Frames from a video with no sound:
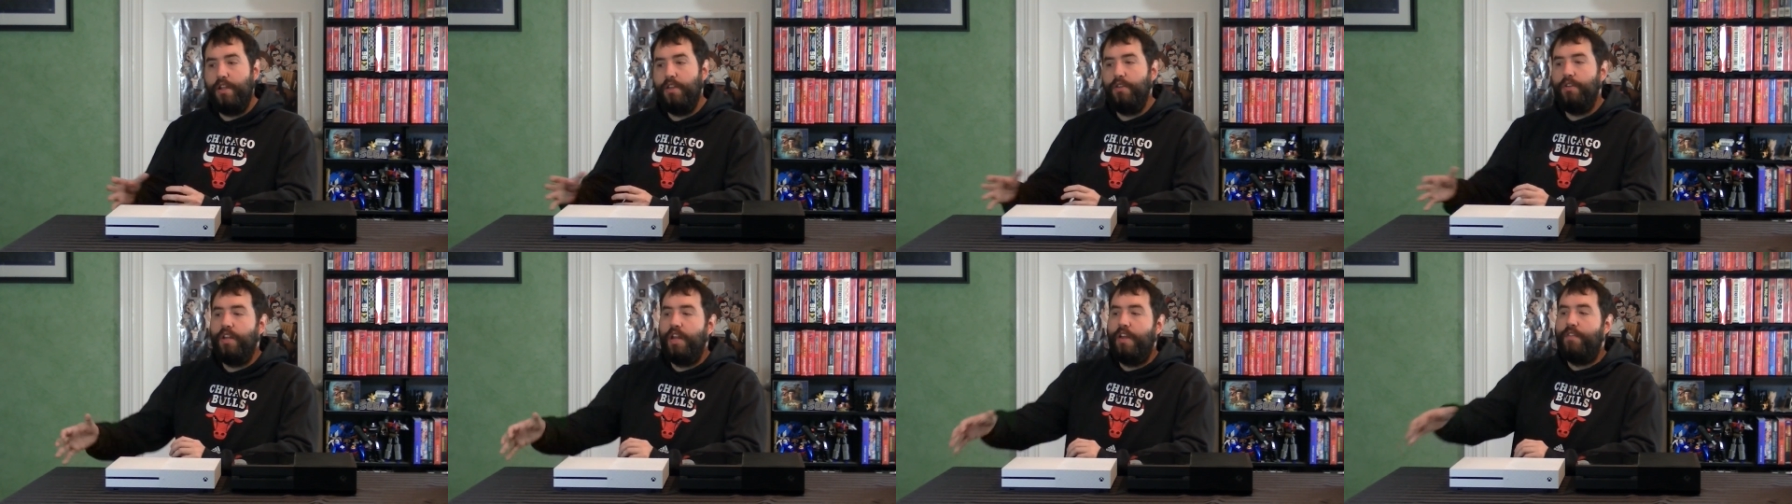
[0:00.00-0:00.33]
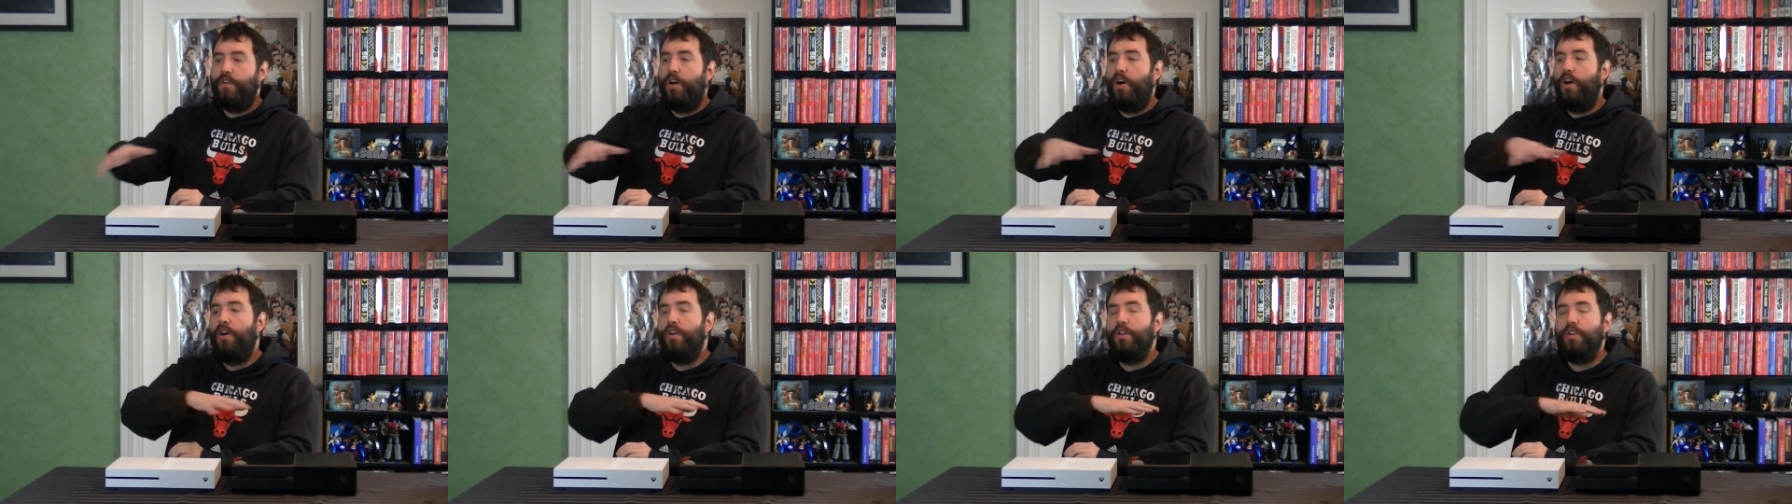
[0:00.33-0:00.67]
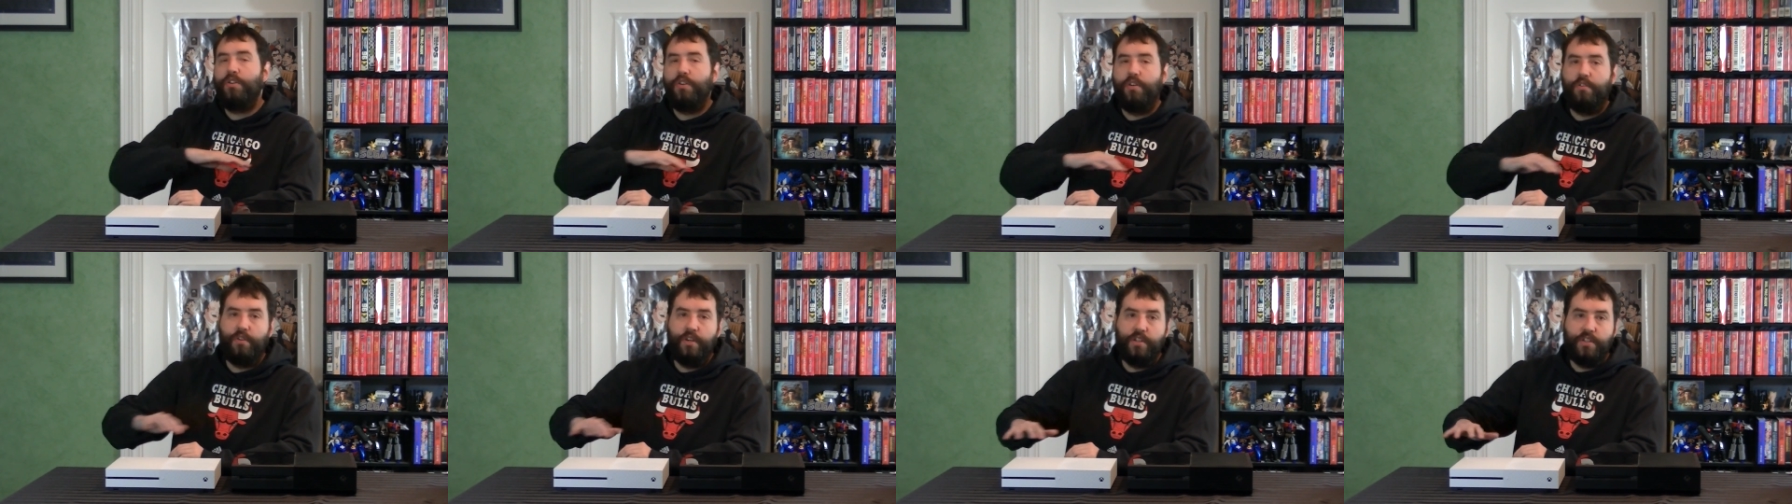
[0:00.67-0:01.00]
You can have all
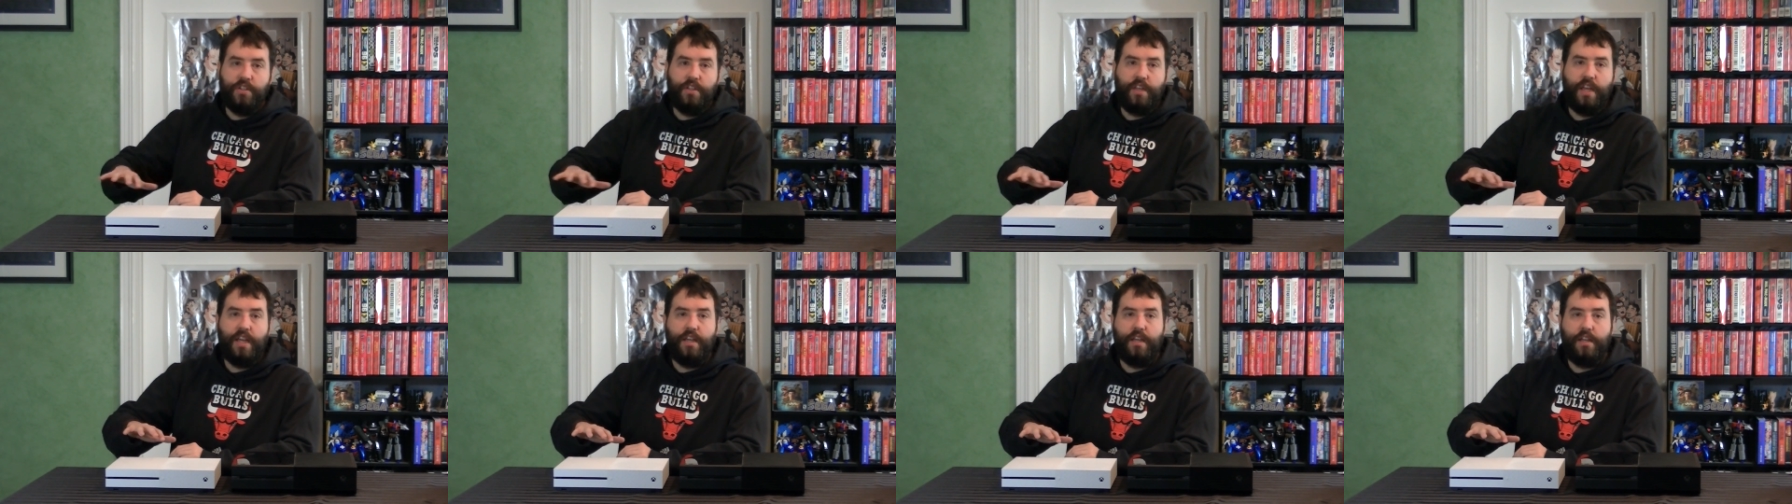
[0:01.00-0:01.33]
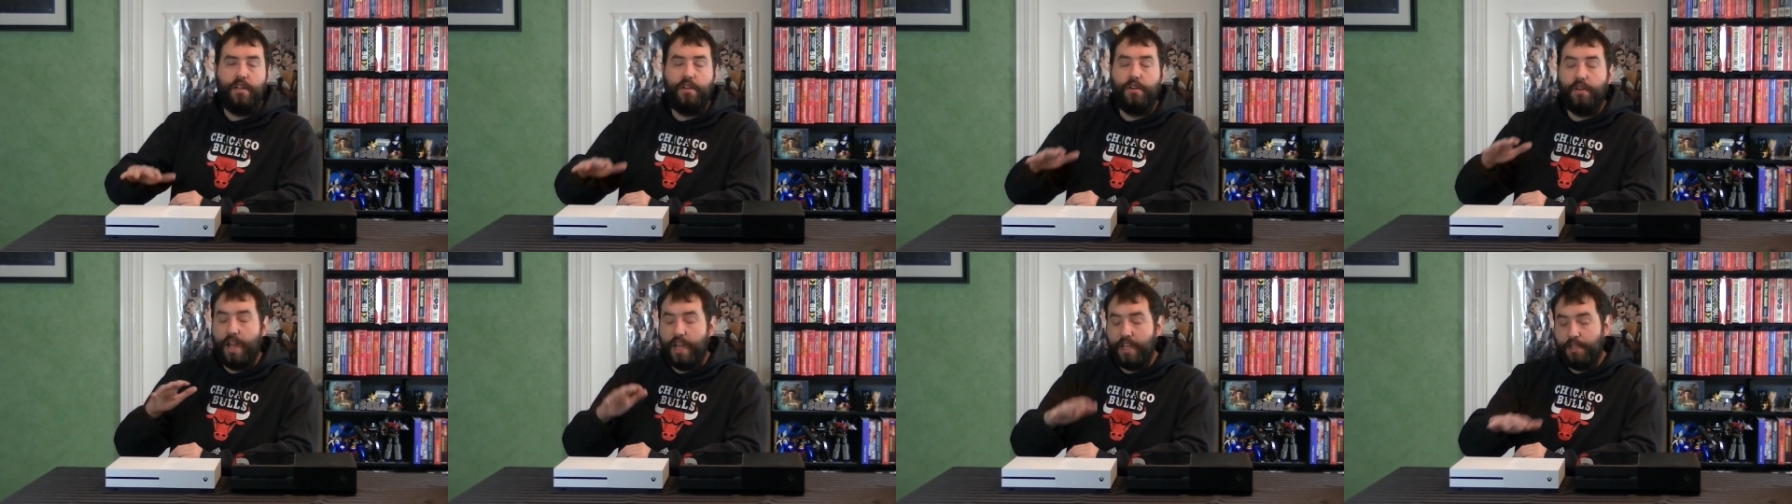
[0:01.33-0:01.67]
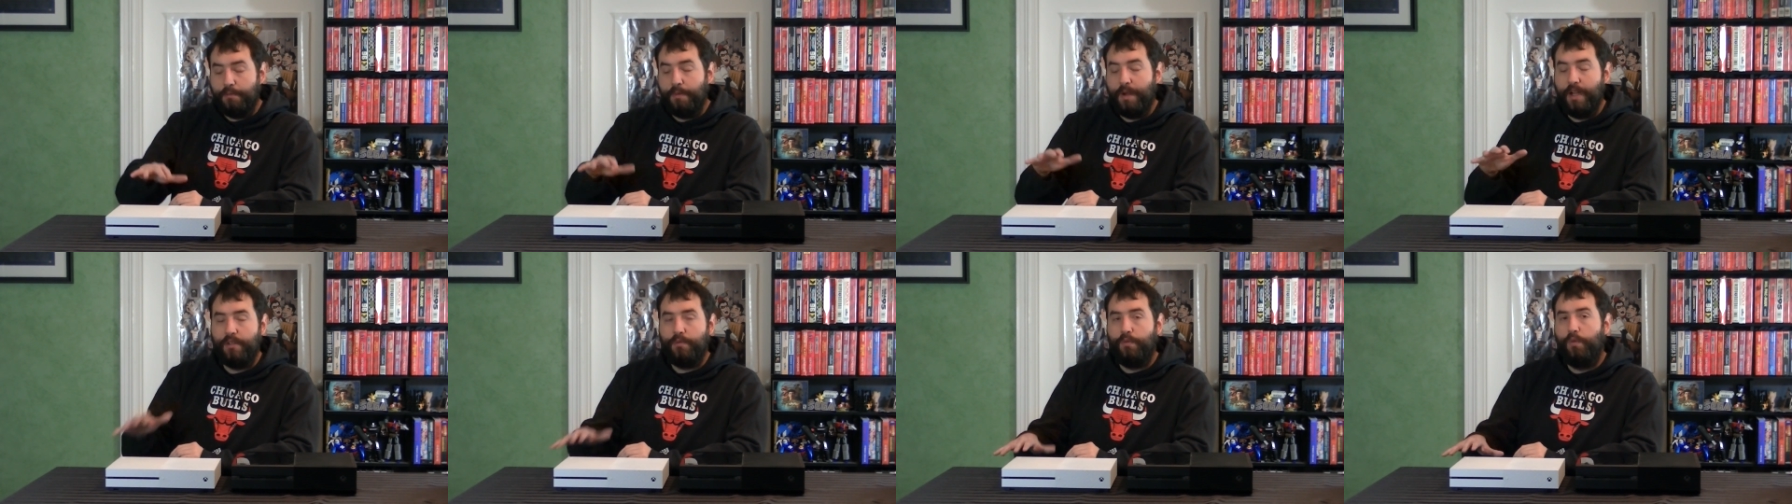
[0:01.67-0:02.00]
your original
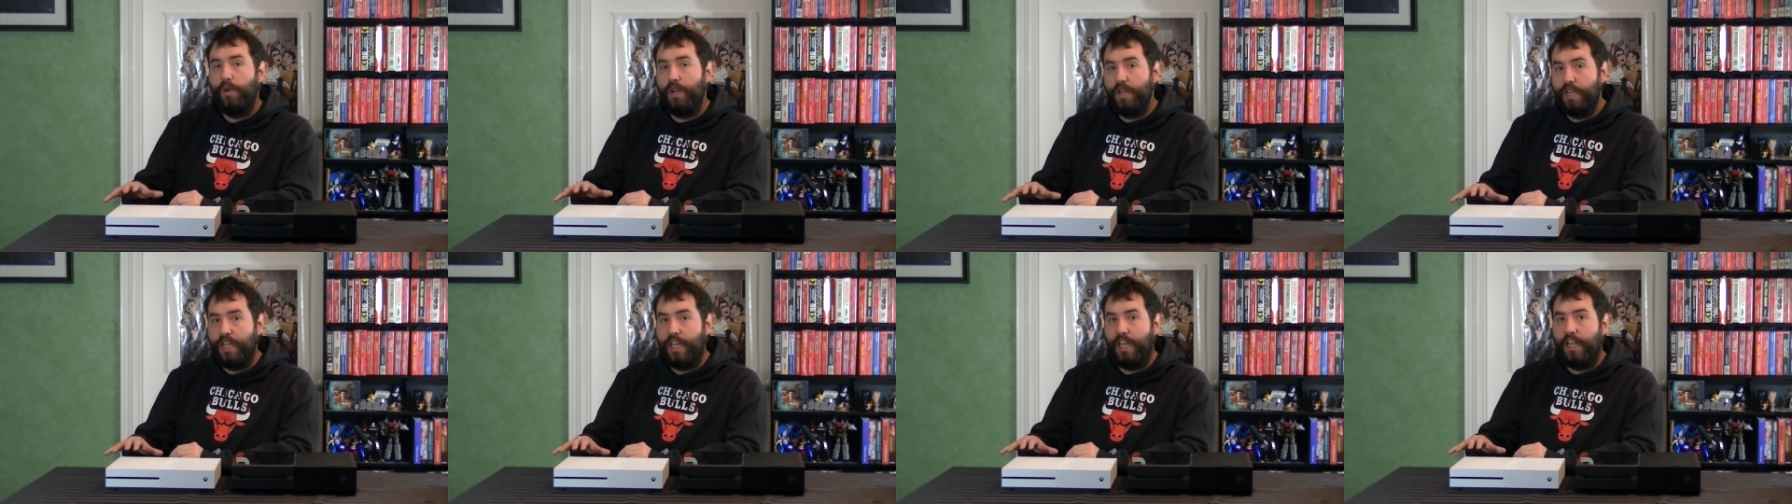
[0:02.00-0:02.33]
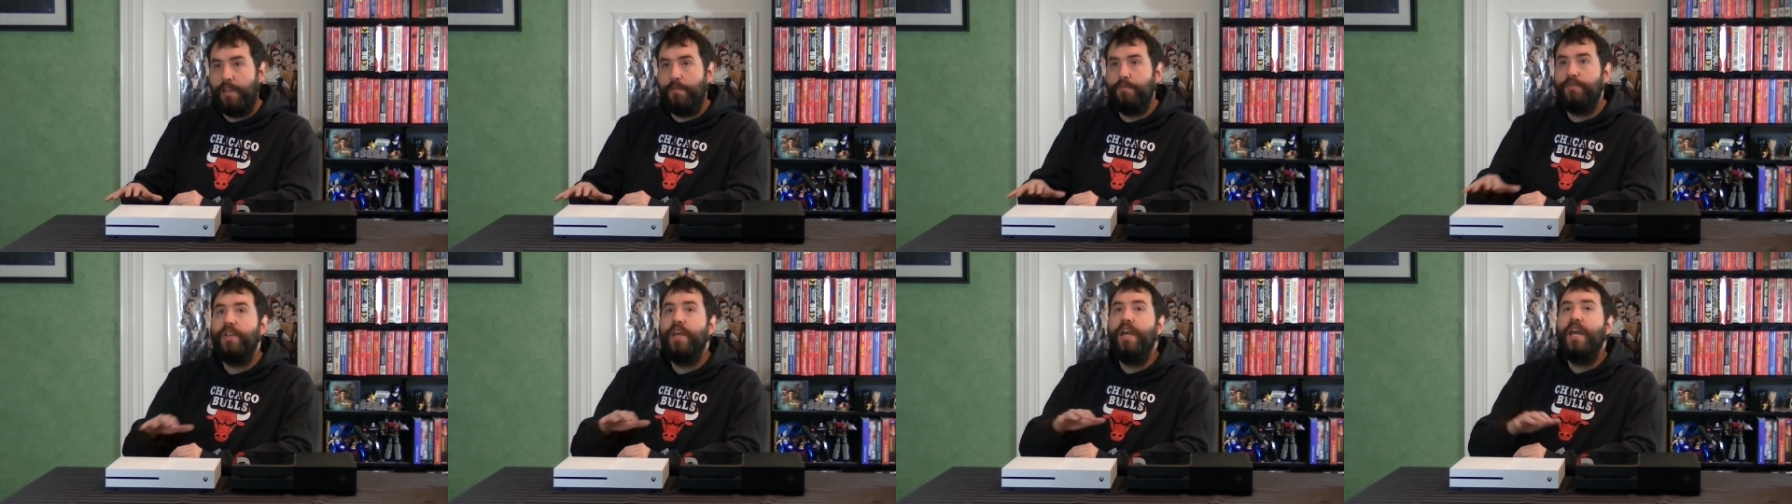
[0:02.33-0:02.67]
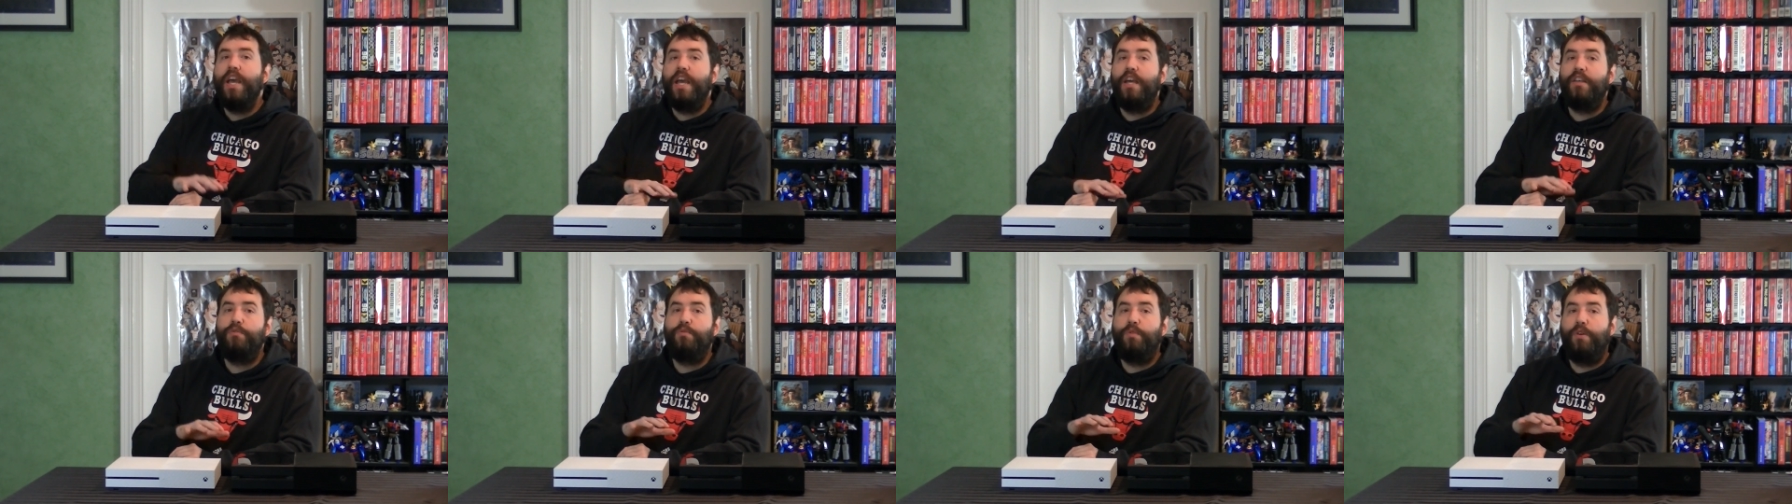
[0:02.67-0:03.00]
Xbox One games
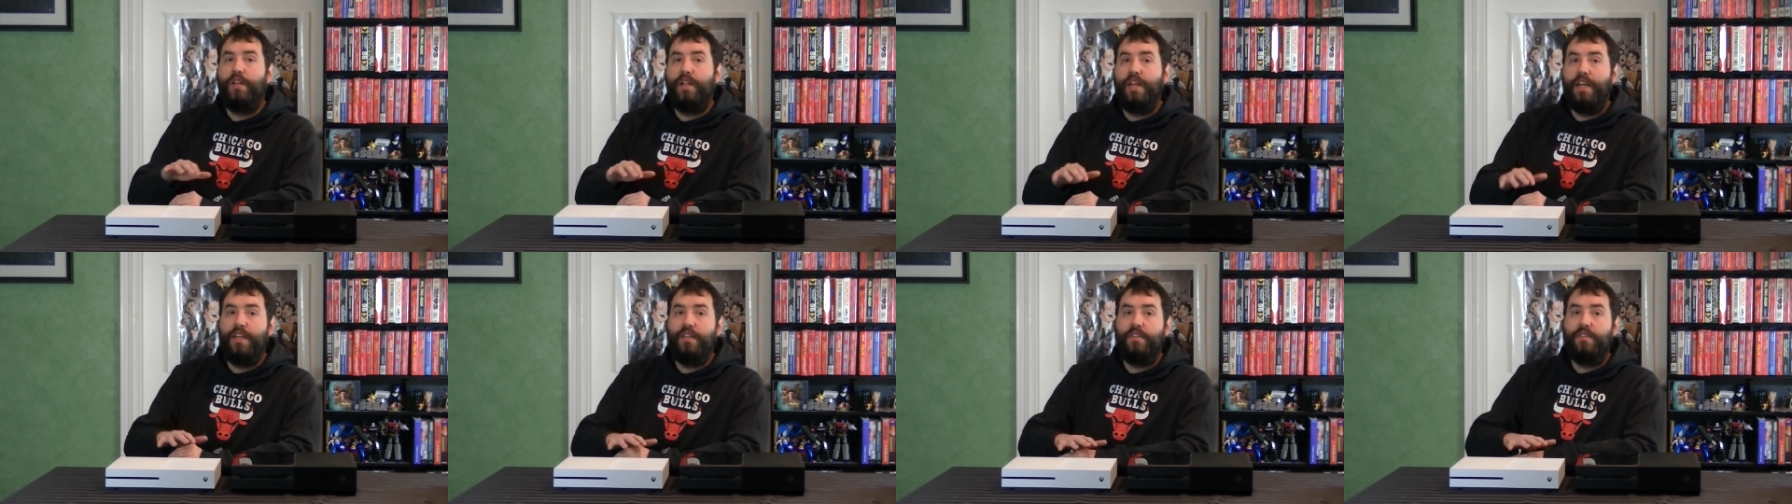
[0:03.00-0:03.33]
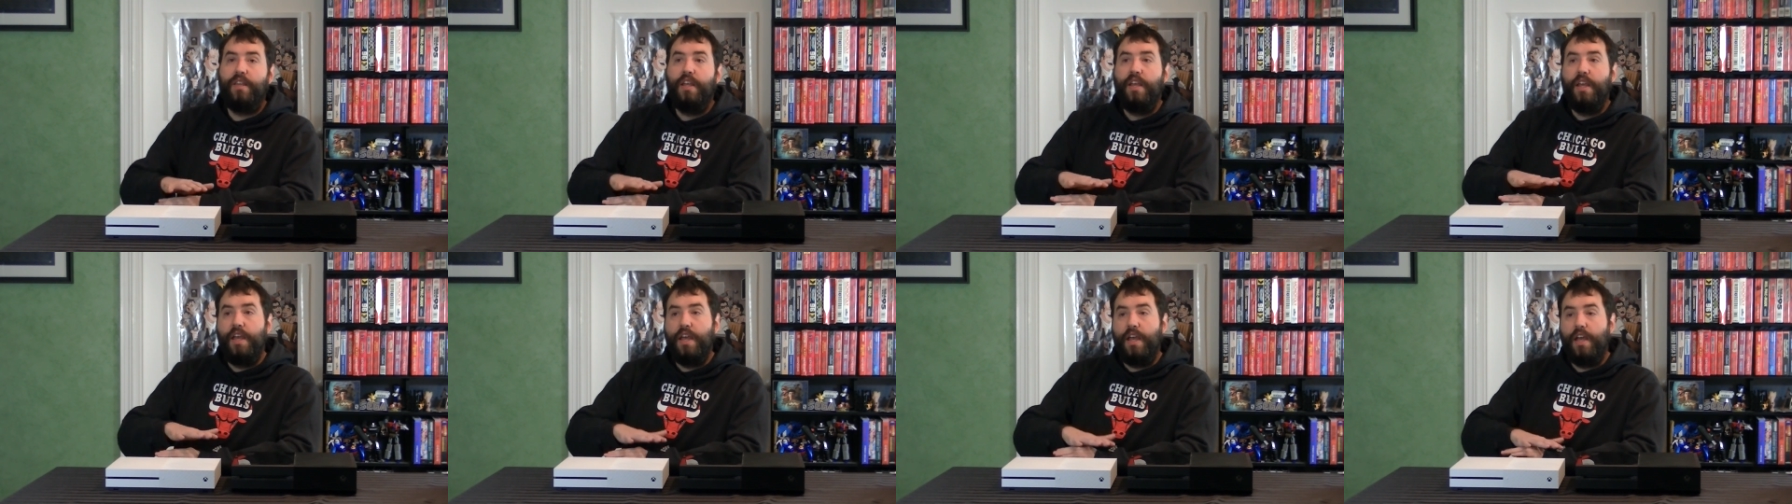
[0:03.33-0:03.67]
as well as